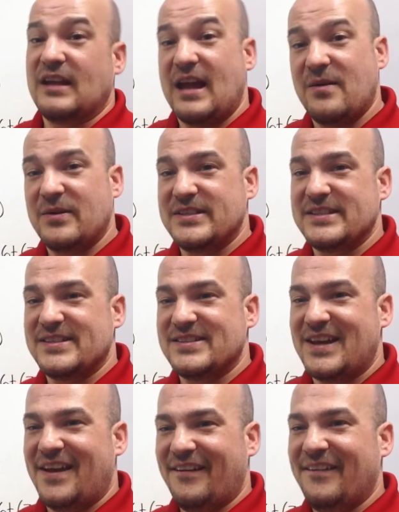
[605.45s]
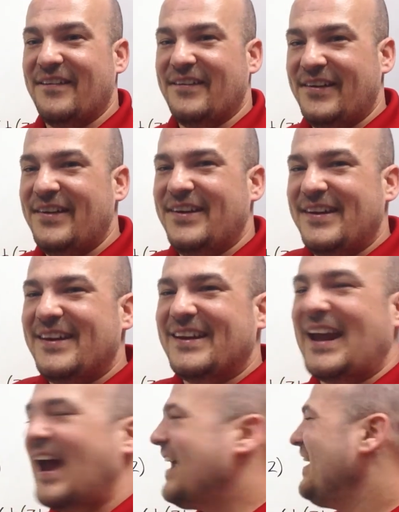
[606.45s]
How easy is that?
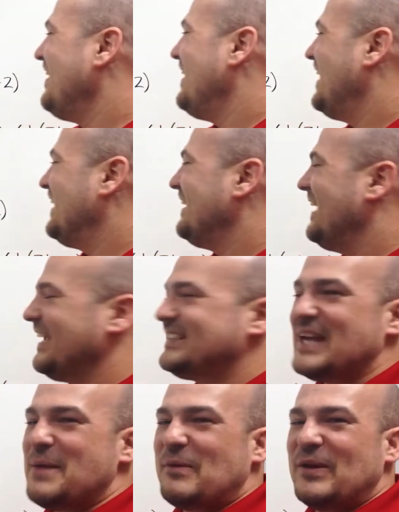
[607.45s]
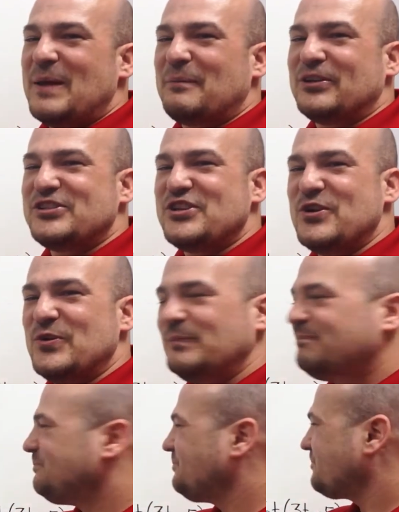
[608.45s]
Okay. Example number 2.
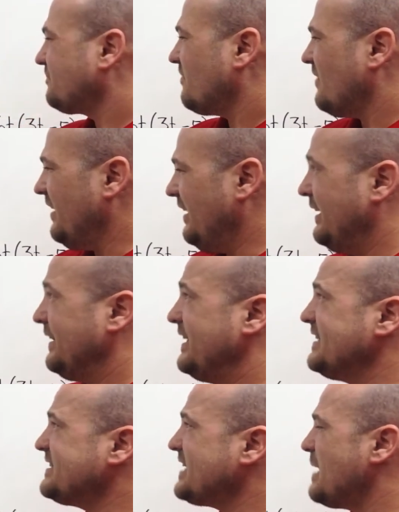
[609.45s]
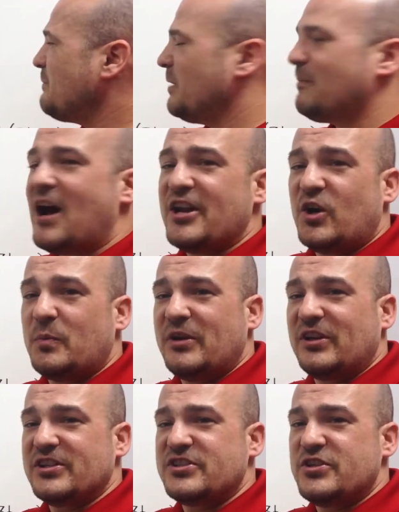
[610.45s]
This time our
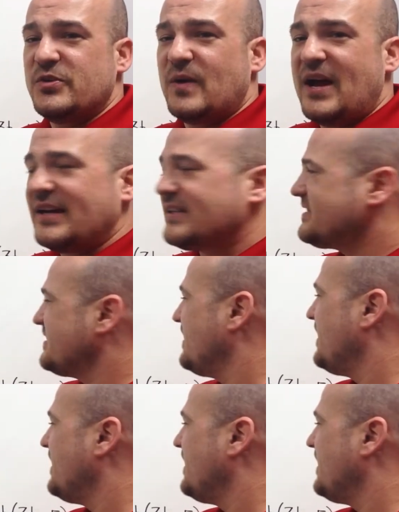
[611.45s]
monomial is 2x.